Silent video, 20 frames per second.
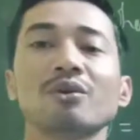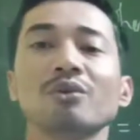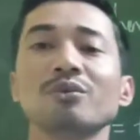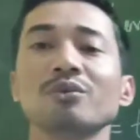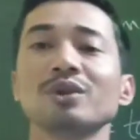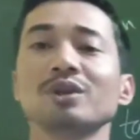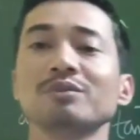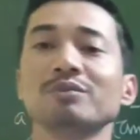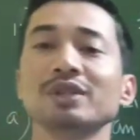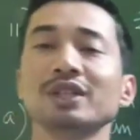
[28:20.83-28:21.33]

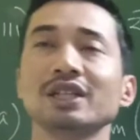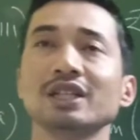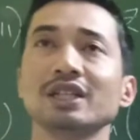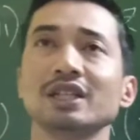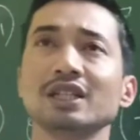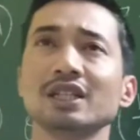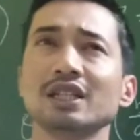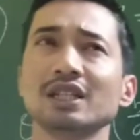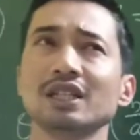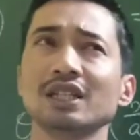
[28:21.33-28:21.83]
will
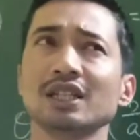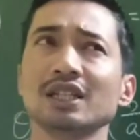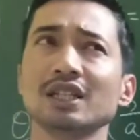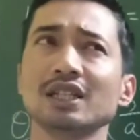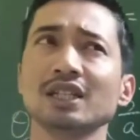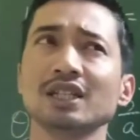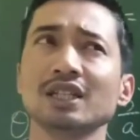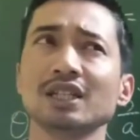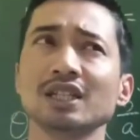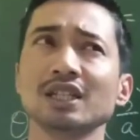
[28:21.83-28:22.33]

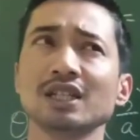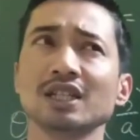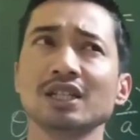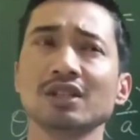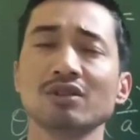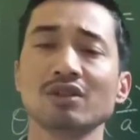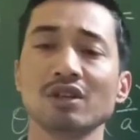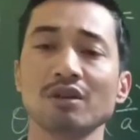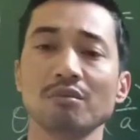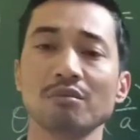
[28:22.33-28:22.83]
be
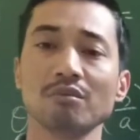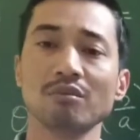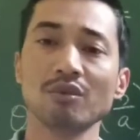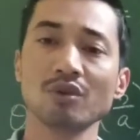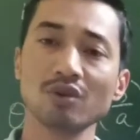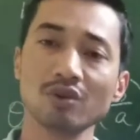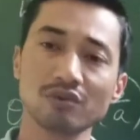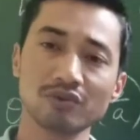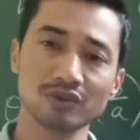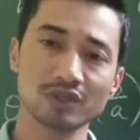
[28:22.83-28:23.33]

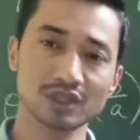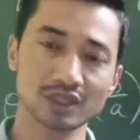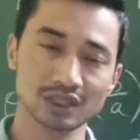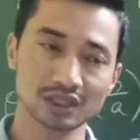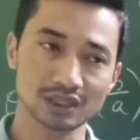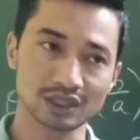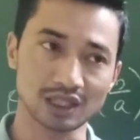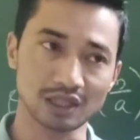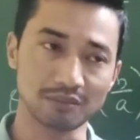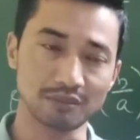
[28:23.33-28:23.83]
removed.
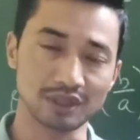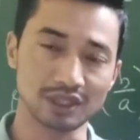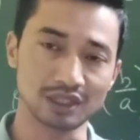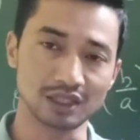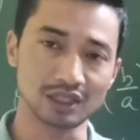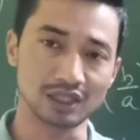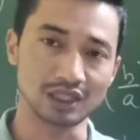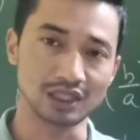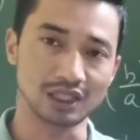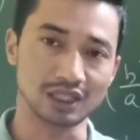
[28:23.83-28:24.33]
I
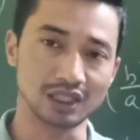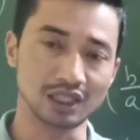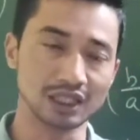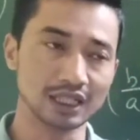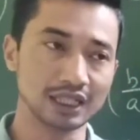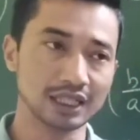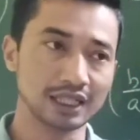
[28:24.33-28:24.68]
mean the